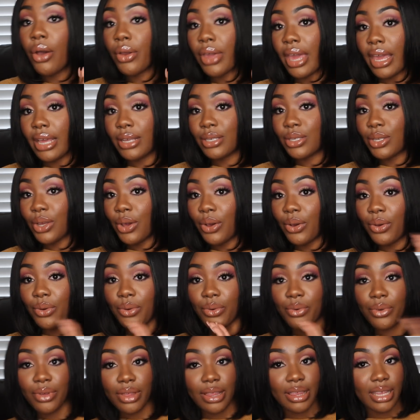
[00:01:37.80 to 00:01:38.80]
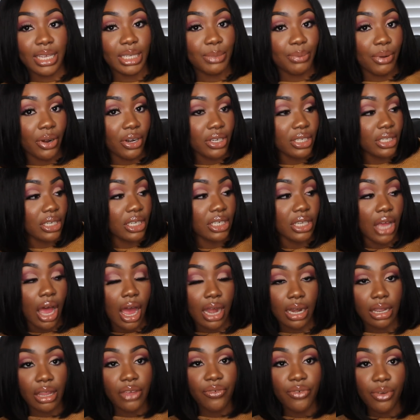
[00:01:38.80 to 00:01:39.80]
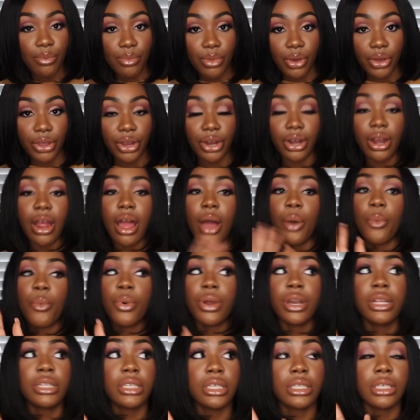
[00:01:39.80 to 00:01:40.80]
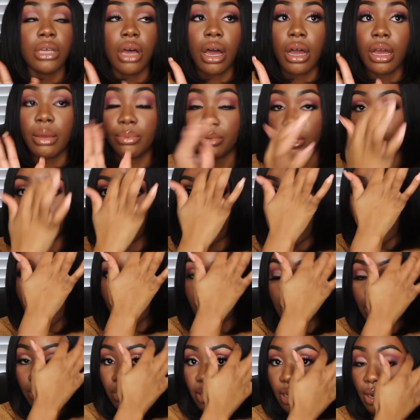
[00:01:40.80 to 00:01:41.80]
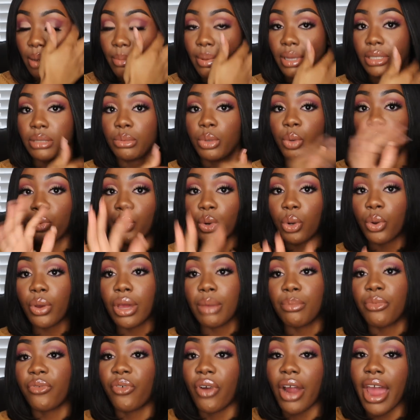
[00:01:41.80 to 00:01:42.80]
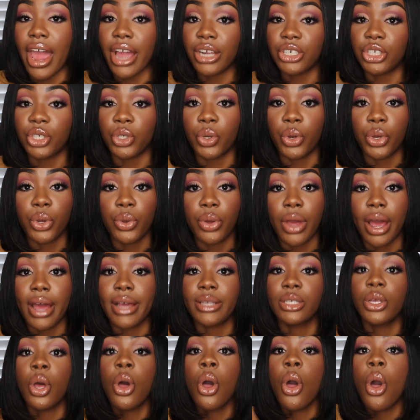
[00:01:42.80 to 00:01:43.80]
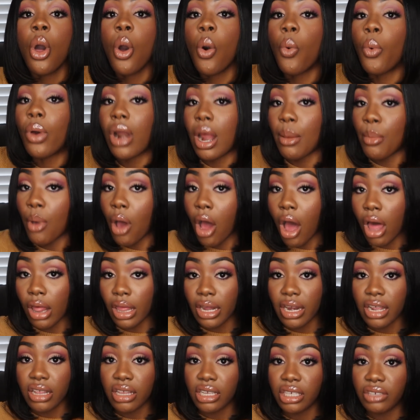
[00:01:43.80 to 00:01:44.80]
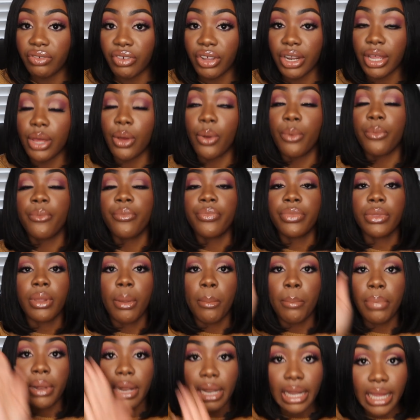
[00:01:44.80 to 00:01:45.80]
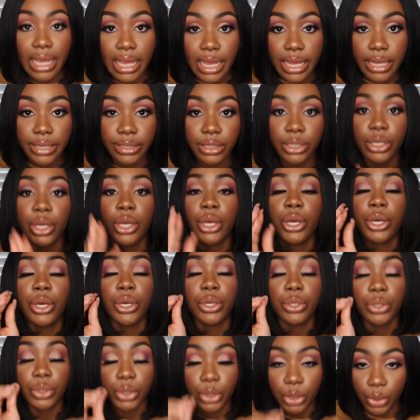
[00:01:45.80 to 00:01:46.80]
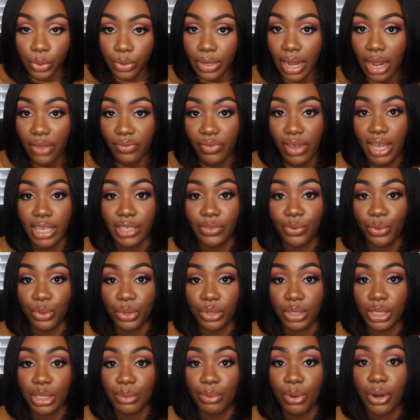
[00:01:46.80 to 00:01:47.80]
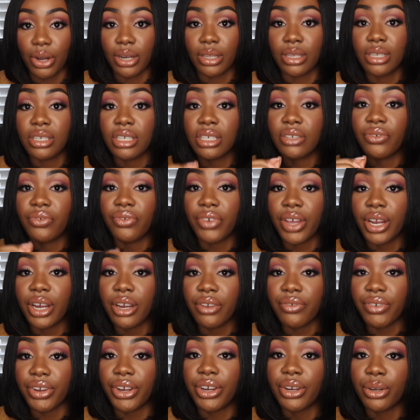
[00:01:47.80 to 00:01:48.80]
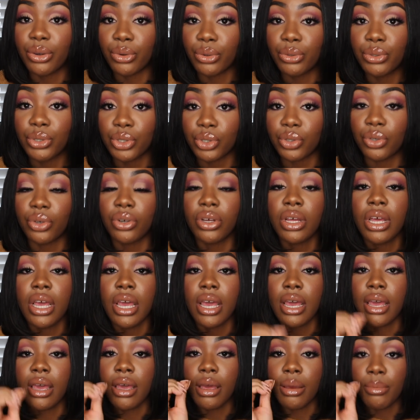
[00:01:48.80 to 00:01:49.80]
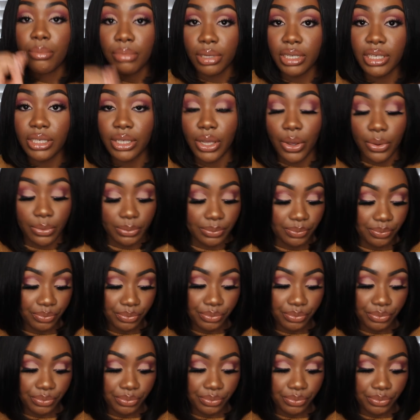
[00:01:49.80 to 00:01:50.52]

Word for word: Okay, so this purse looks oddly familiar. I wanted to talk to you guys about something real quick before I actually show you guys what I'm hauling in this video. Please do not fast forward this part. This is very, very crucial. Please don't.